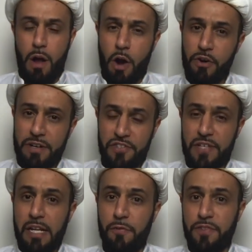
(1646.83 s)
are in a
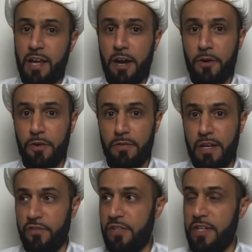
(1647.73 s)
state of terror, they
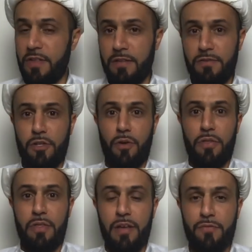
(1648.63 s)
see that, you know,
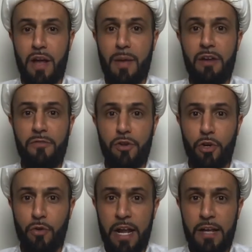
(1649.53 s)
they've come out of their
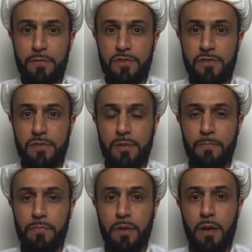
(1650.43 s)
graves,
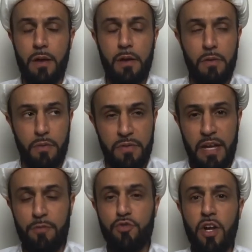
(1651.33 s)
the Day
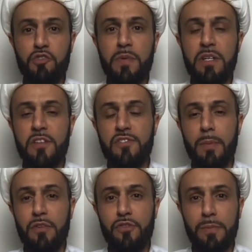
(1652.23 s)
of Judgment is
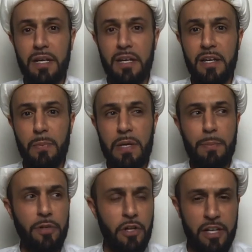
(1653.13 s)
about to begin,
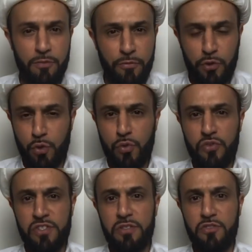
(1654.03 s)
people are
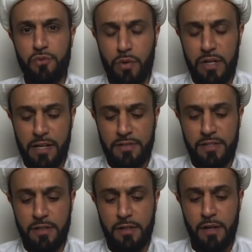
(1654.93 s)
confused, they're
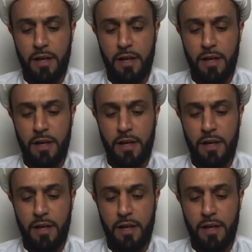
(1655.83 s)
disoriented.